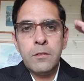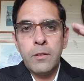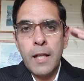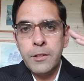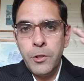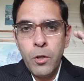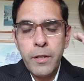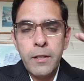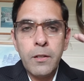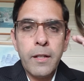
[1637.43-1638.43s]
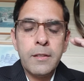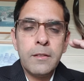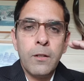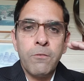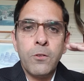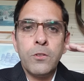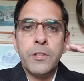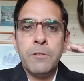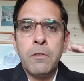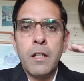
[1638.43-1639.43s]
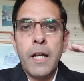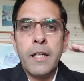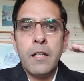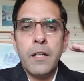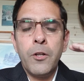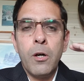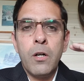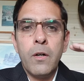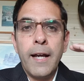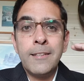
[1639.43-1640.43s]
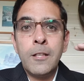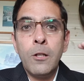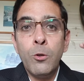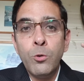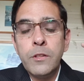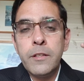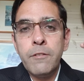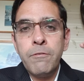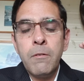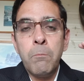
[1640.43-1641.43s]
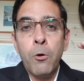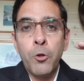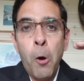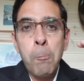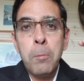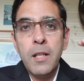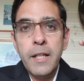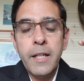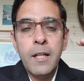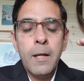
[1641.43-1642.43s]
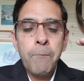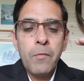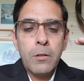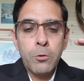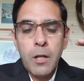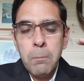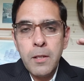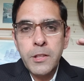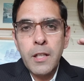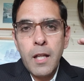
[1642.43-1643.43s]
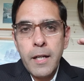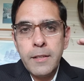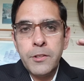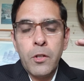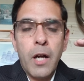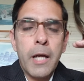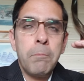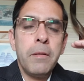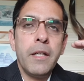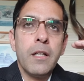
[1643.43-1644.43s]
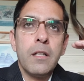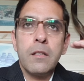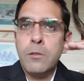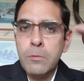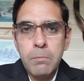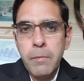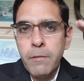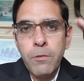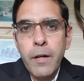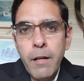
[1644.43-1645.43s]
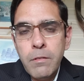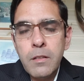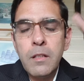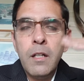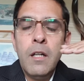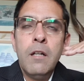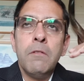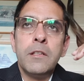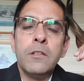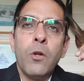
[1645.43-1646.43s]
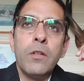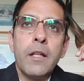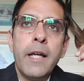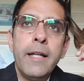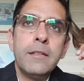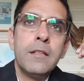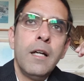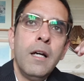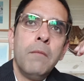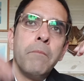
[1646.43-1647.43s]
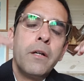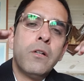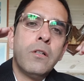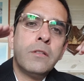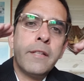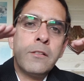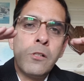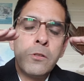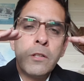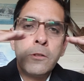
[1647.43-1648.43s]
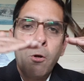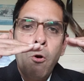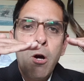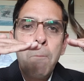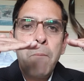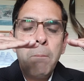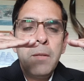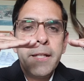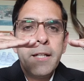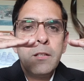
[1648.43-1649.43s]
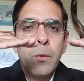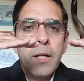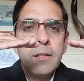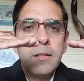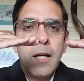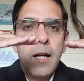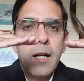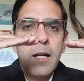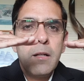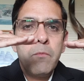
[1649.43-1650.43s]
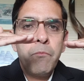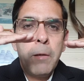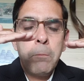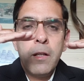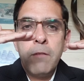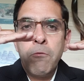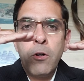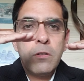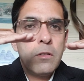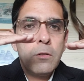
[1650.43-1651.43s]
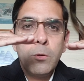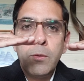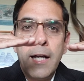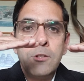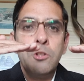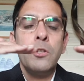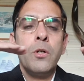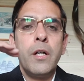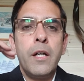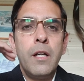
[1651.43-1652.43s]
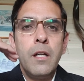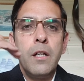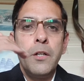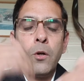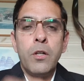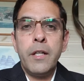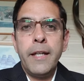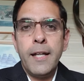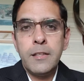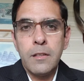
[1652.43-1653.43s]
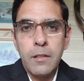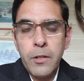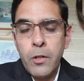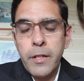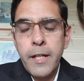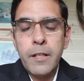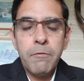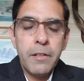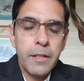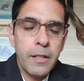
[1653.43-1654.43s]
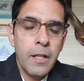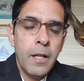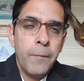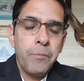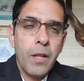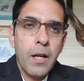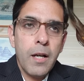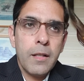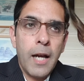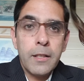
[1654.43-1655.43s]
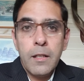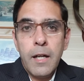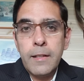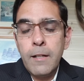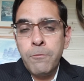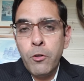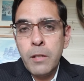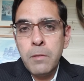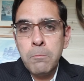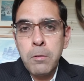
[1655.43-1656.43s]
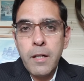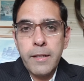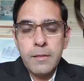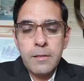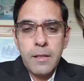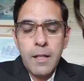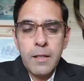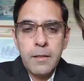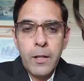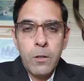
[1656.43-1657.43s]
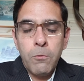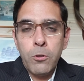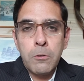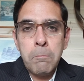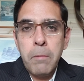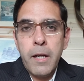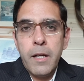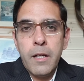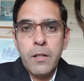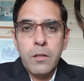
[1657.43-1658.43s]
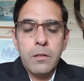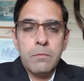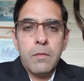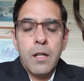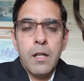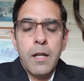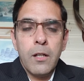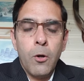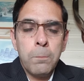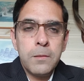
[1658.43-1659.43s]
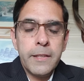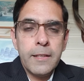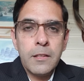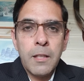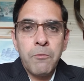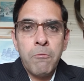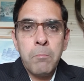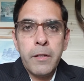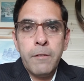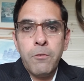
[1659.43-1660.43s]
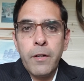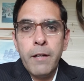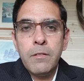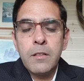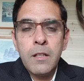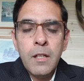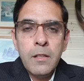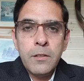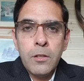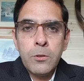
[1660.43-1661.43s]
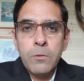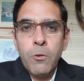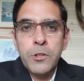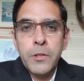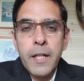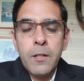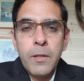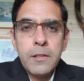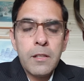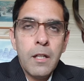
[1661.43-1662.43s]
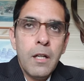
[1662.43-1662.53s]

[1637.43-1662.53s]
So that's your interest, and of course you would like your exclusive monopoly to commercialize your IPR to be forever, which is not the case, because there's also a strong public interest and people want to enjoy your creation, your creativity, and at an affordable price, and they don't want to pay an obscene sum of money forever just to watch you get rich.